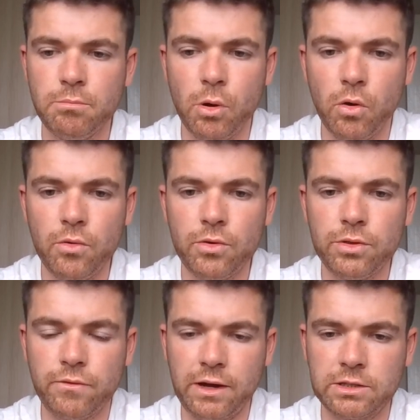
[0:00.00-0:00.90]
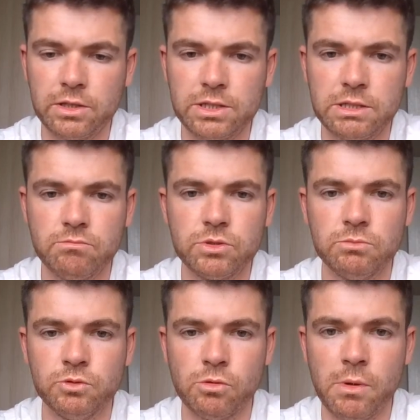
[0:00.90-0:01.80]
but the fact that the
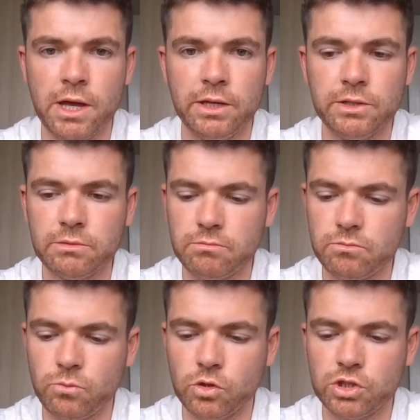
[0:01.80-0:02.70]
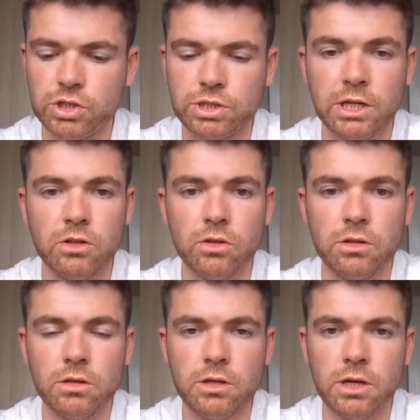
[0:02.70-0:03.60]
symptoms remained was still
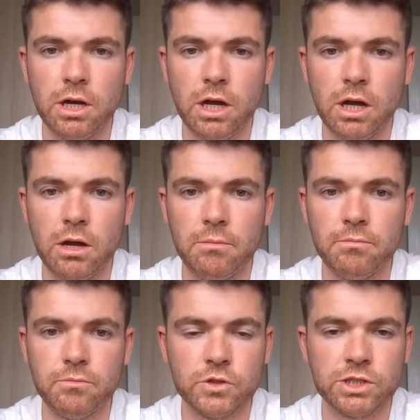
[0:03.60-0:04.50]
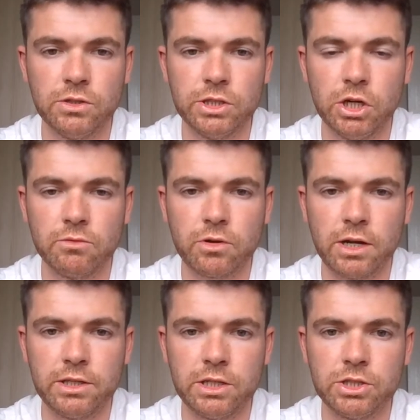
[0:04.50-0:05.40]
the
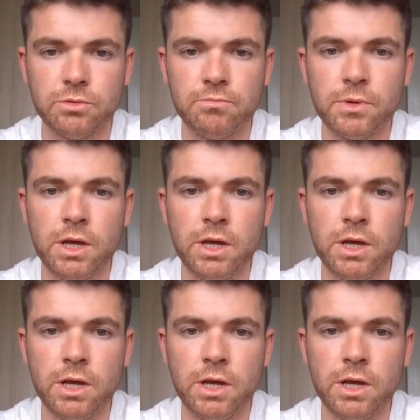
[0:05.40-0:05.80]
overriding issue.